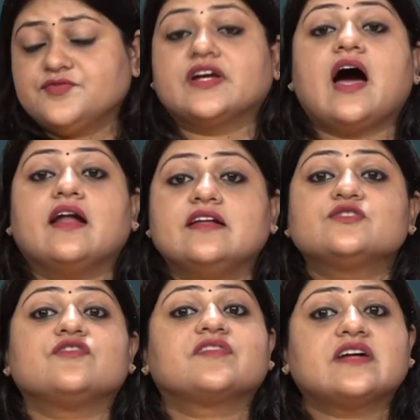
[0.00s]

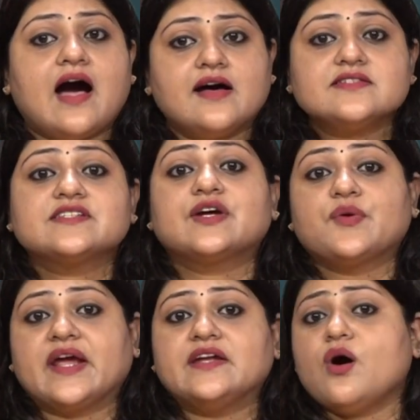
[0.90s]
regardless of caste,
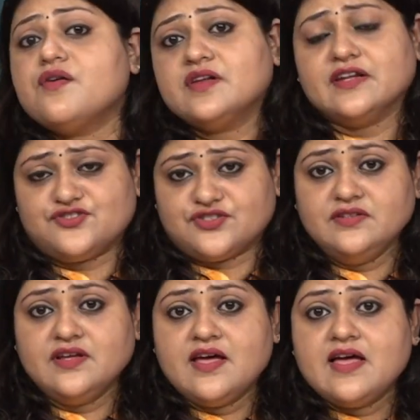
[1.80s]
creed, or religion,